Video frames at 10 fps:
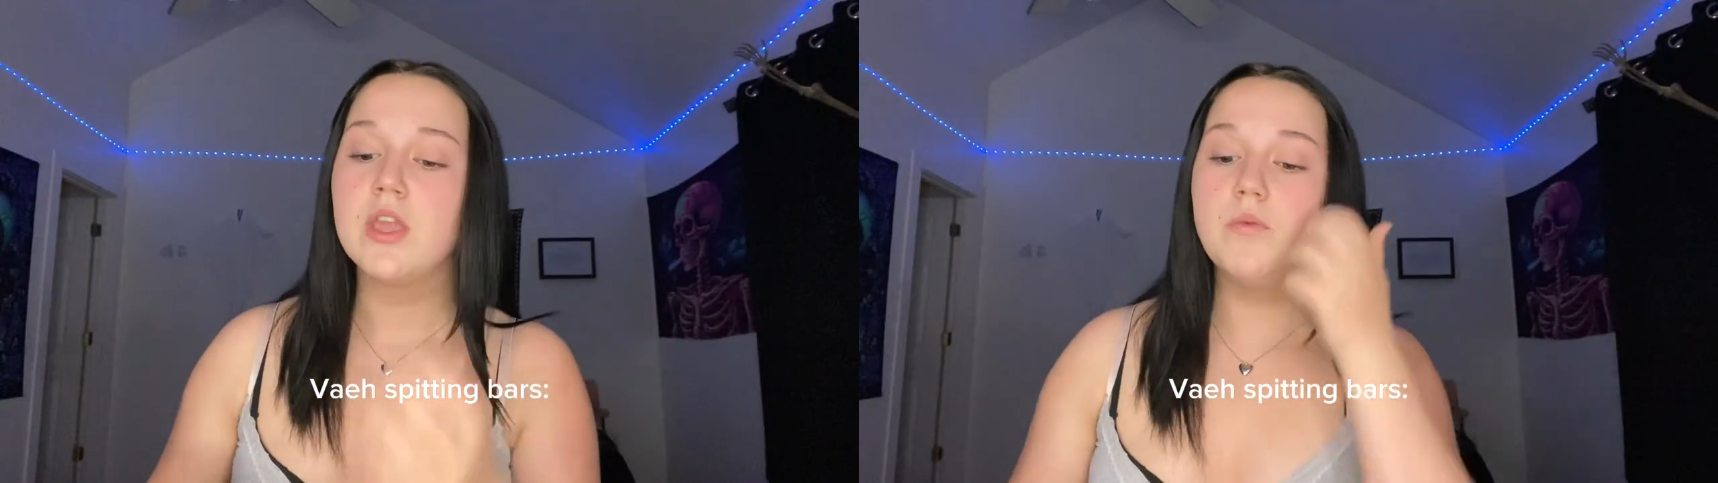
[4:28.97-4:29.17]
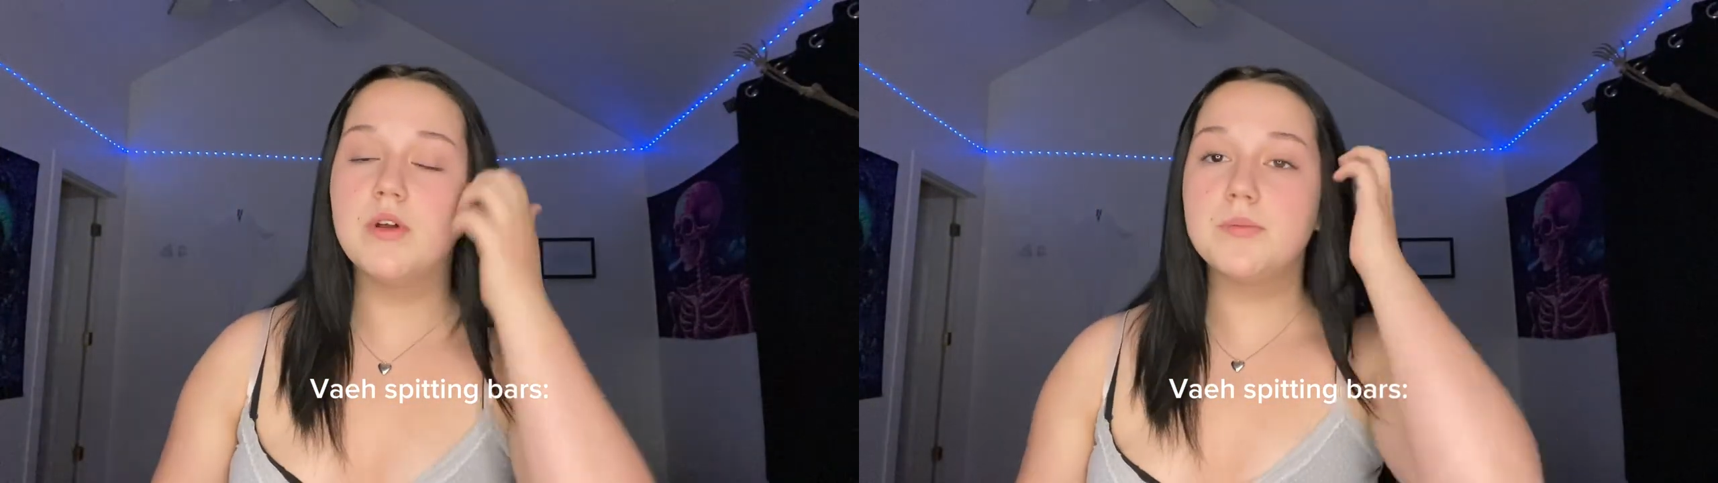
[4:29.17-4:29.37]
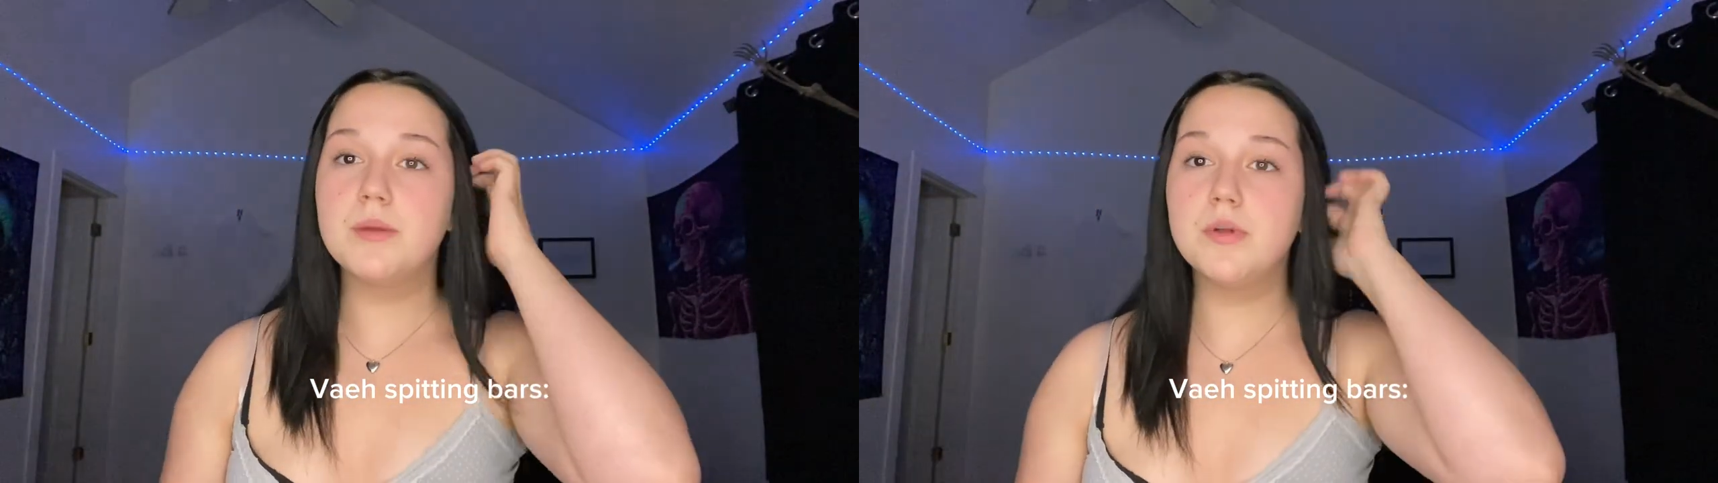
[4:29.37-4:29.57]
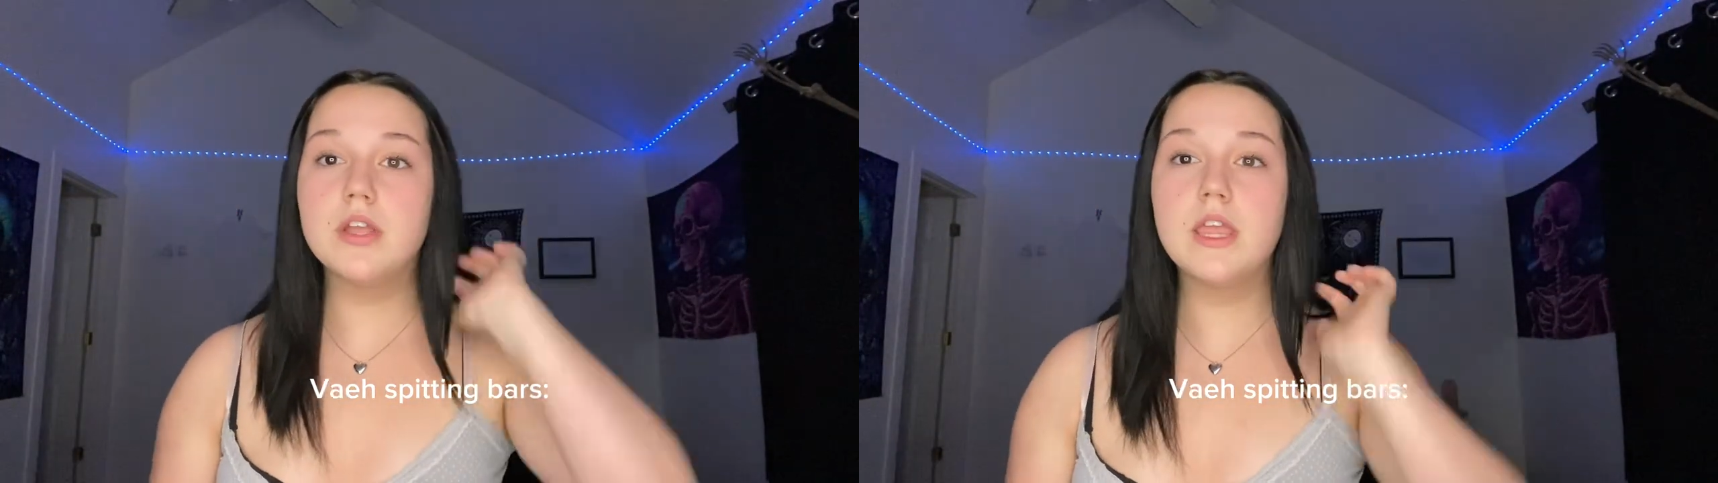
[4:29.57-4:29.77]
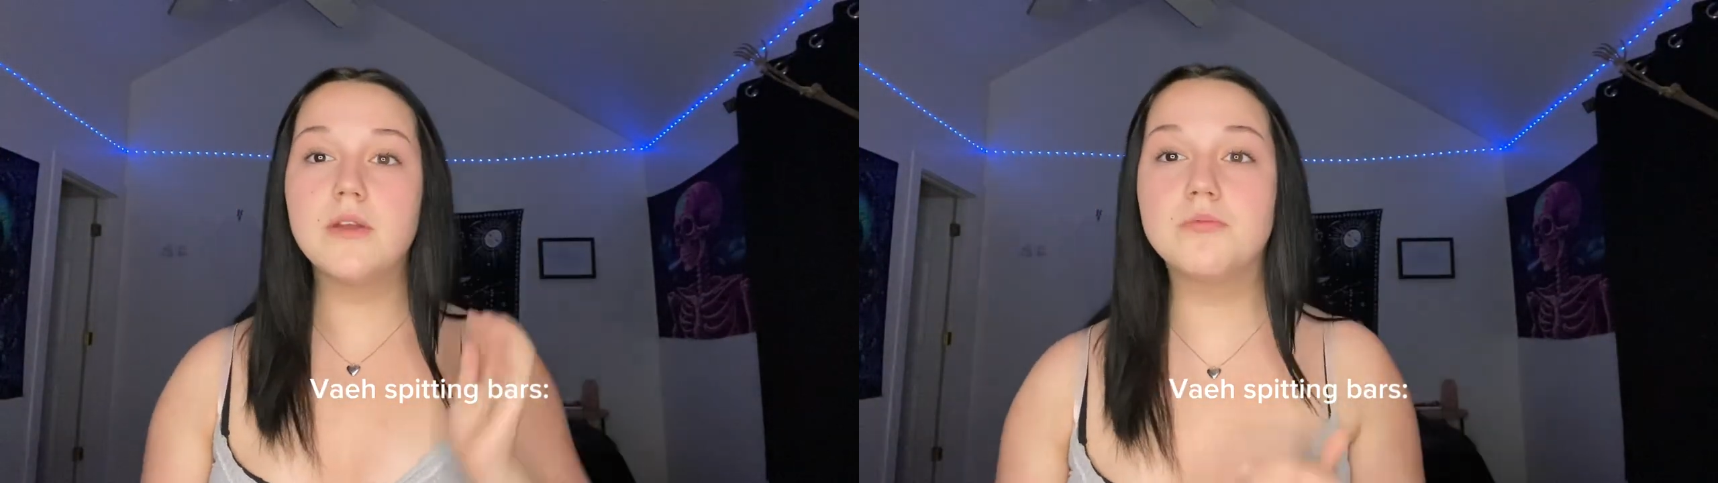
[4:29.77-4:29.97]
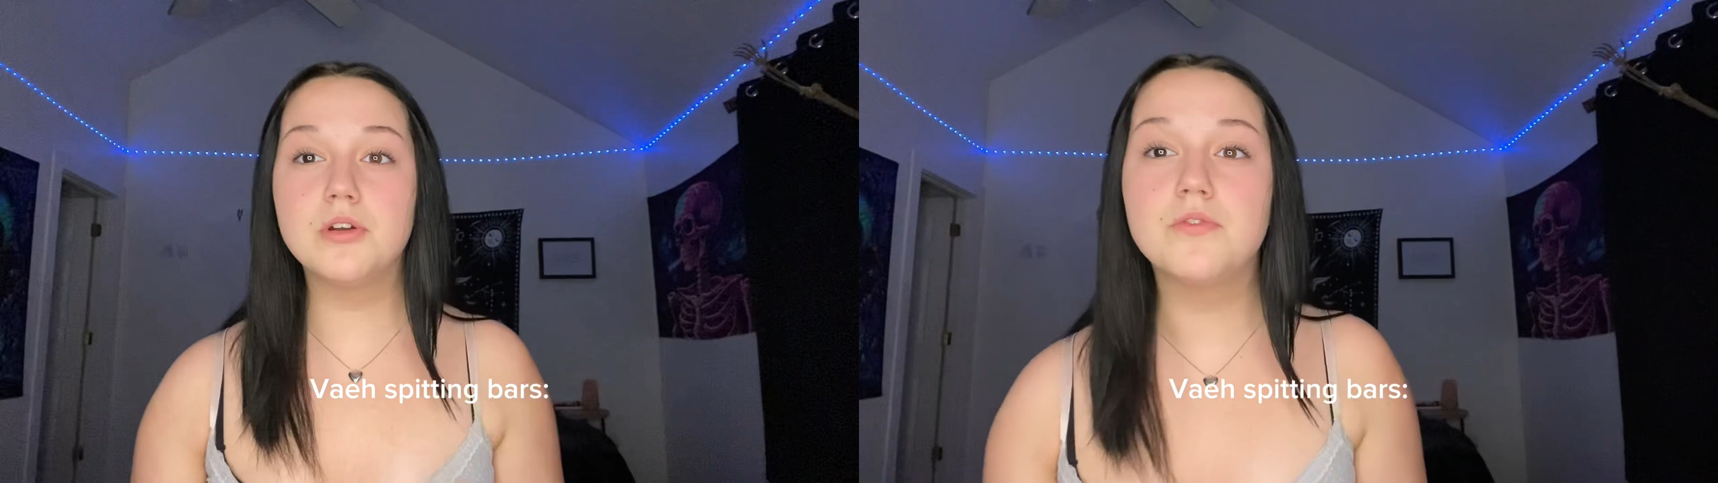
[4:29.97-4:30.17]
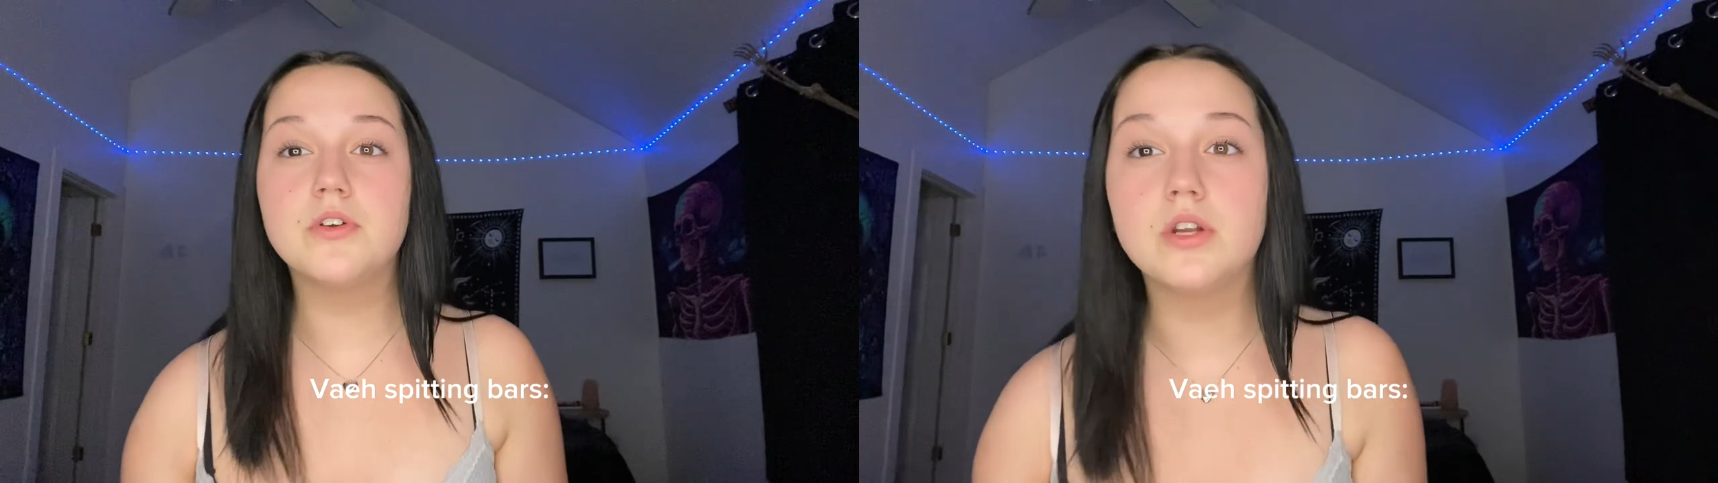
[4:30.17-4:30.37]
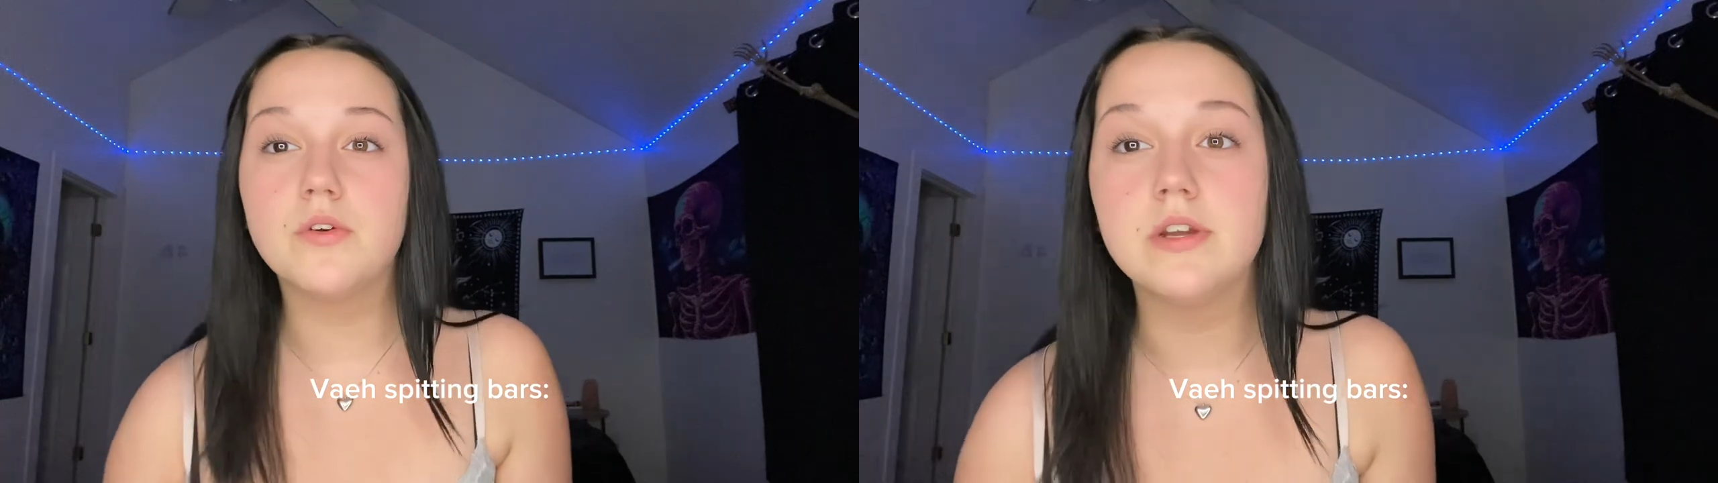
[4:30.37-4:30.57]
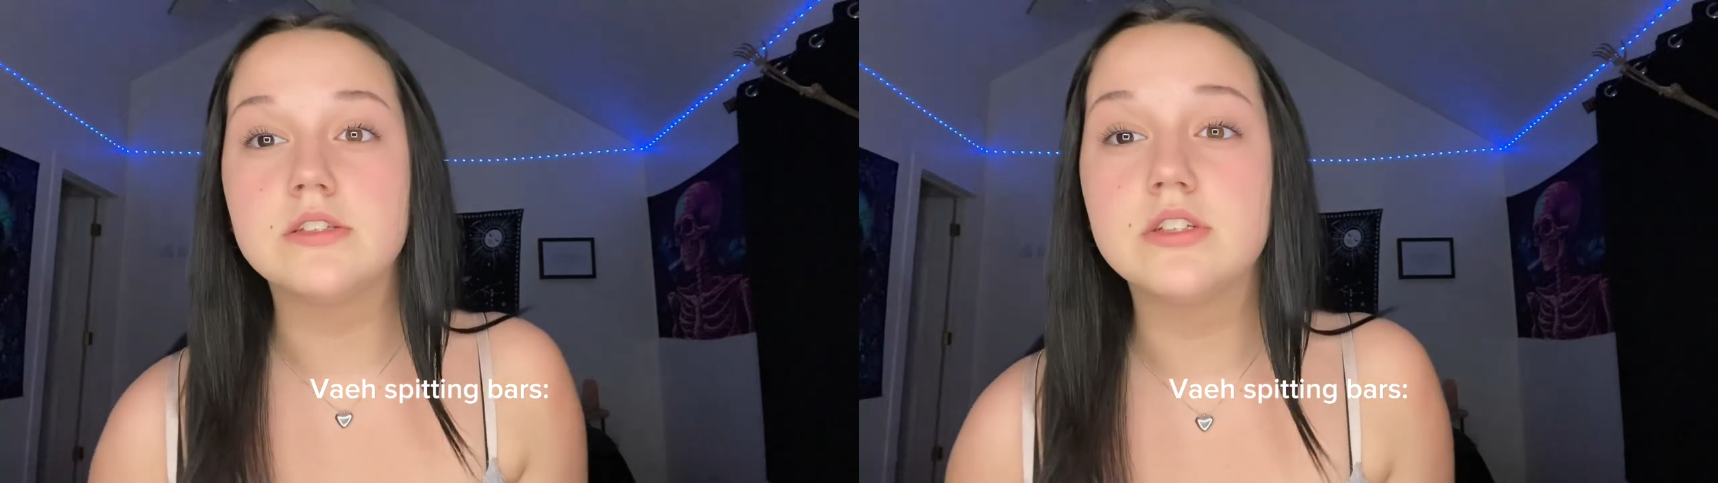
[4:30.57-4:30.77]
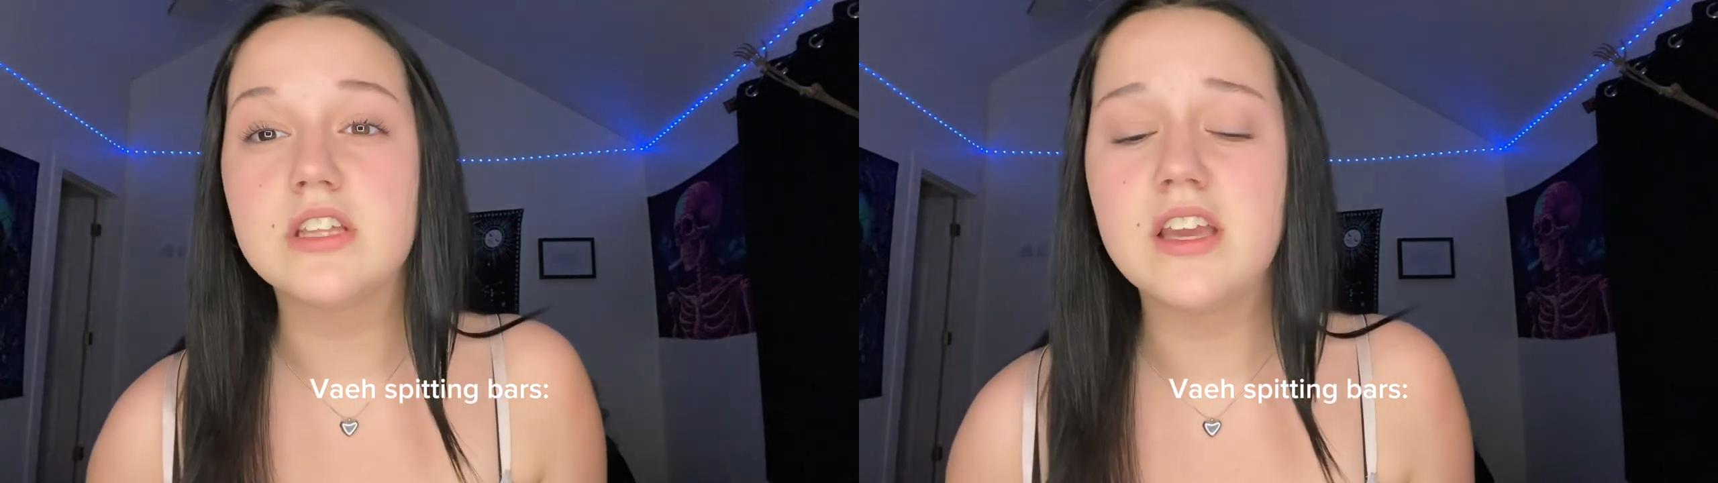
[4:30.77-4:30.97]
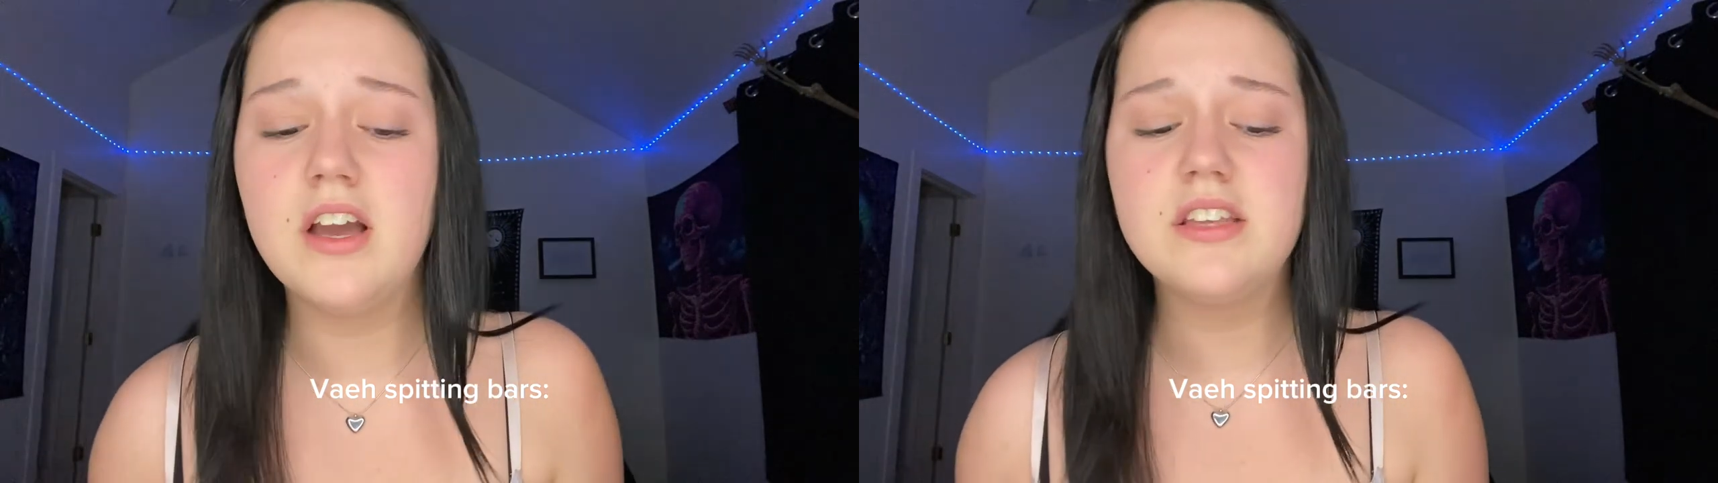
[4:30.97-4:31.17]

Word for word: when people are like rude for no reason, they're like,